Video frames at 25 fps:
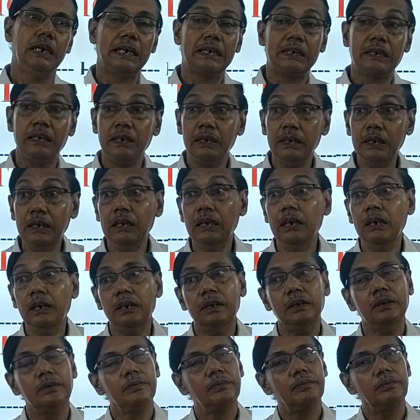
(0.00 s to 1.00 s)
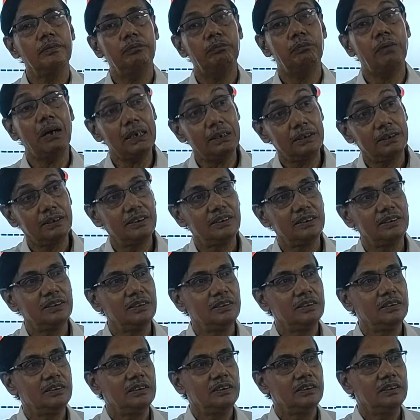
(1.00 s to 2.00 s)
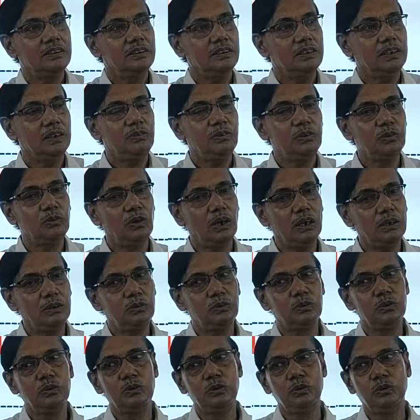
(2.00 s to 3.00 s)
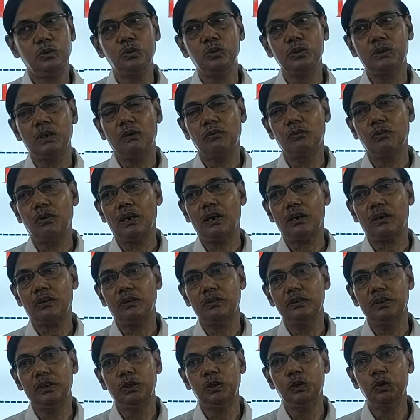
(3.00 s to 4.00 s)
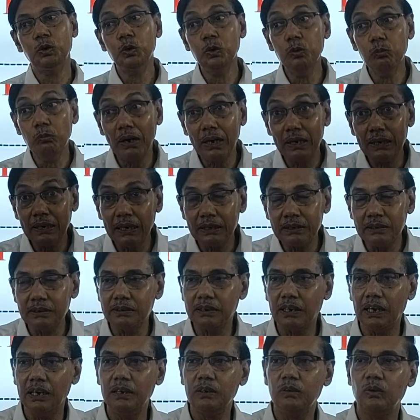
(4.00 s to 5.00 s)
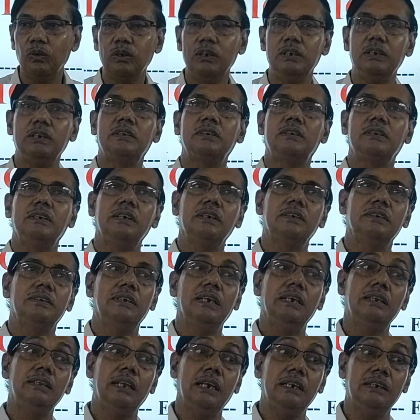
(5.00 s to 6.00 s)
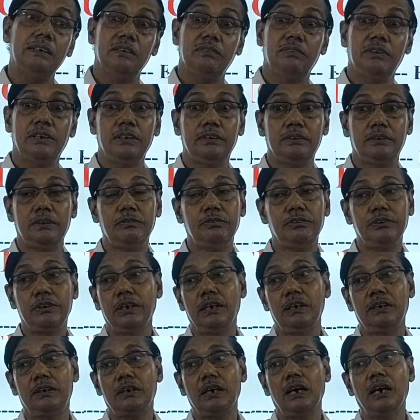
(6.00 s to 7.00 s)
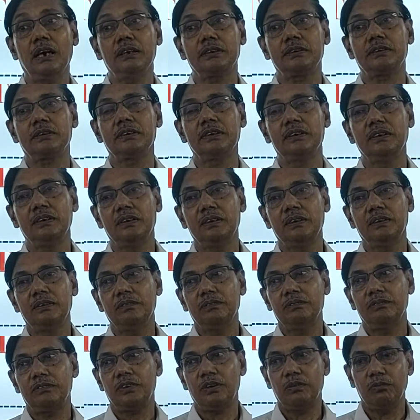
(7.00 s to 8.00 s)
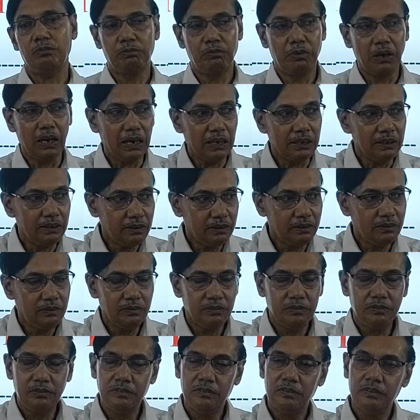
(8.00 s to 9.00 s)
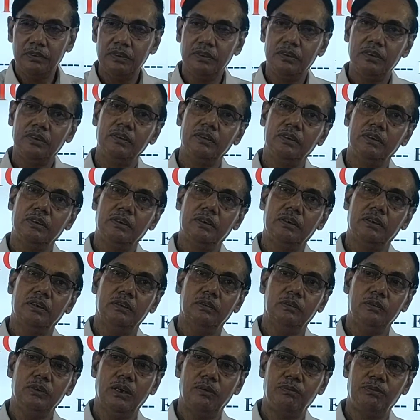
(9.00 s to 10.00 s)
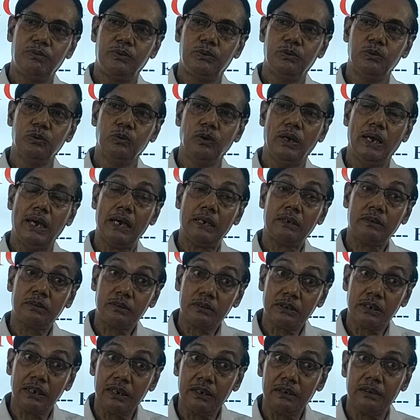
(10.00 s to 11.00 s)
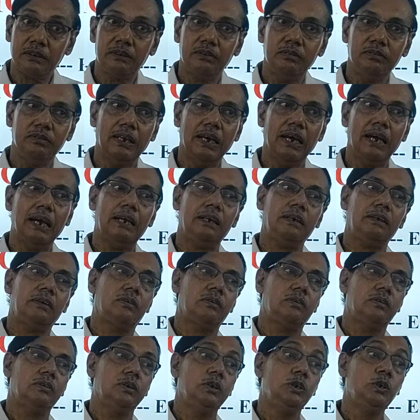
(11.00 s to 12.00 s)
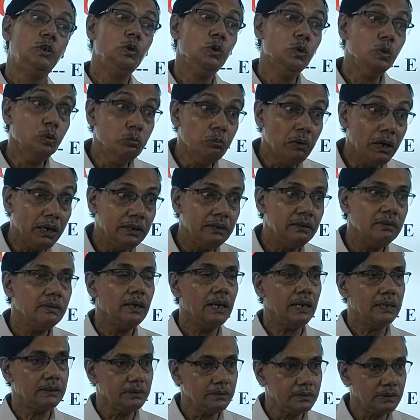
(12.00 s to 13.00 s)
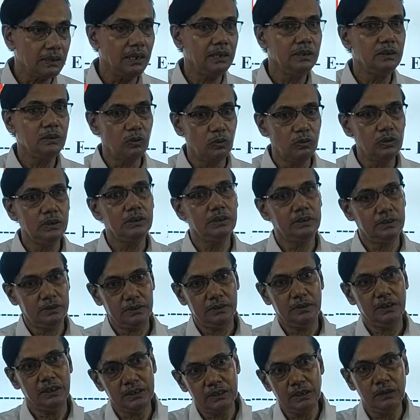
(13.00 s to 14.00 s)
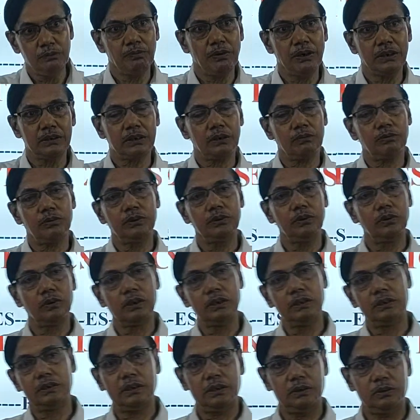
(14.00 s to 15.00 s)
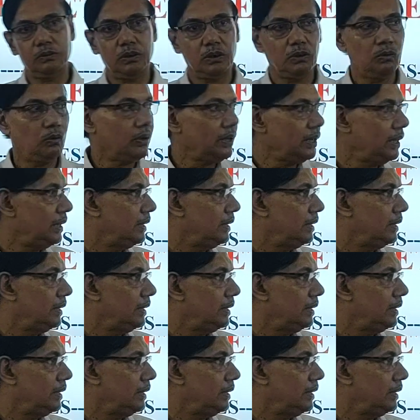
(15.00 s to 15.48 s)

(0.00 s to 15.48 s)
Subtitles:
electric eel, but if you want to do some work on the human acetylcholinesterase, then that is a very difficult task. From blood, we have to extract that human acetylcholinesterase. It depends upon your researcher.